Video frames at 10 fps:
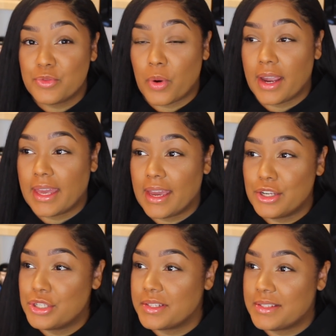where I
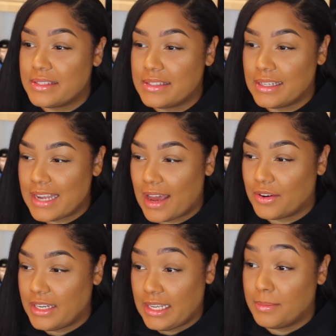can't just sit down
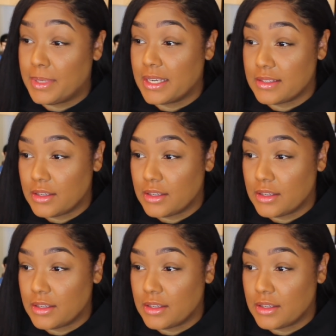and eat it because,